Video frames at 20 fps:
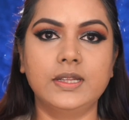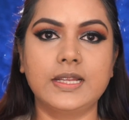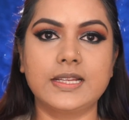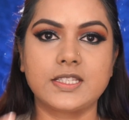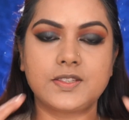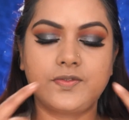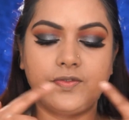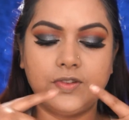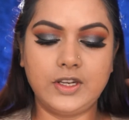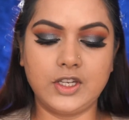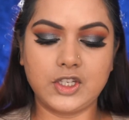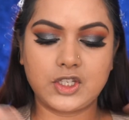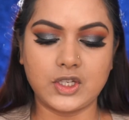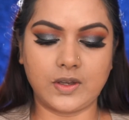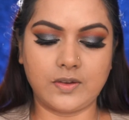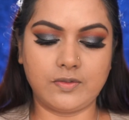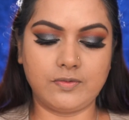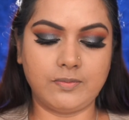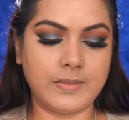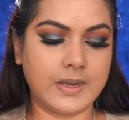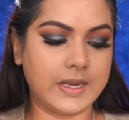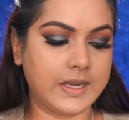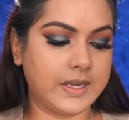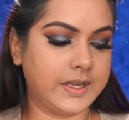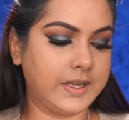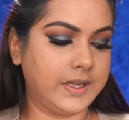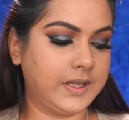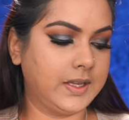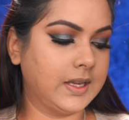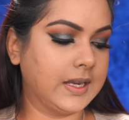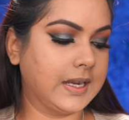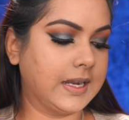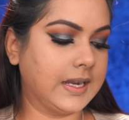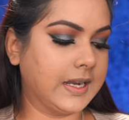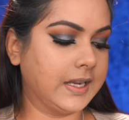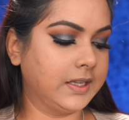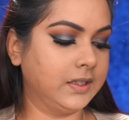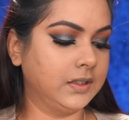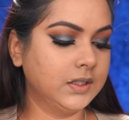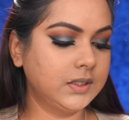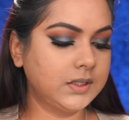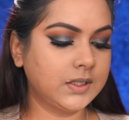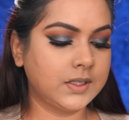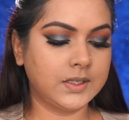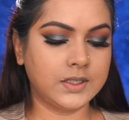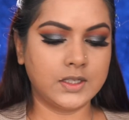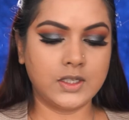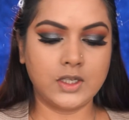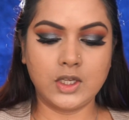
let's finish off my eye look.